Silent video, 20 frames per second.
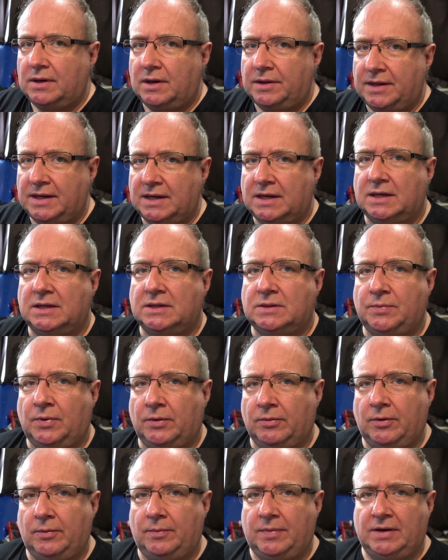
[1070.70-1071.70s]
I think is
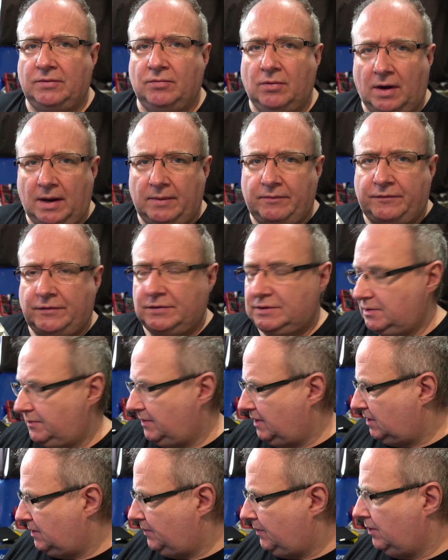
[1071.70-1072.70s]
probably ripe for
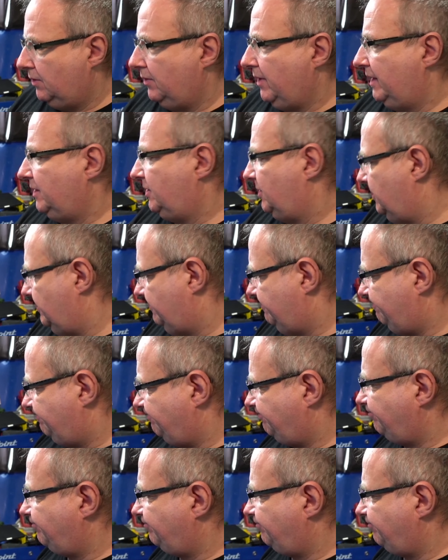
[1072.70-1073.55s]
some exploration.